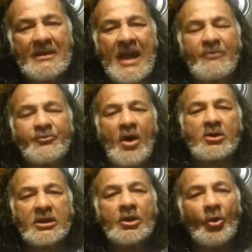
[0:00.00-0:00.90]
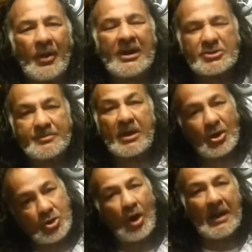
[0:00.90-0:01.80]
like fucking gorillas
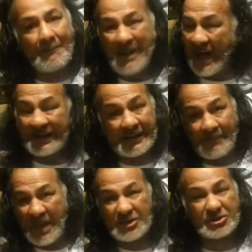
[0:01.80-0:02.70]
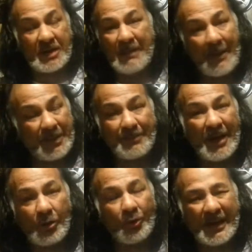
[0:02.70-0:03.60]
because you all are black, and I'm not saying black people
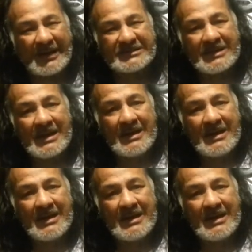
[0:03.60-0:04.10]
are gorillas,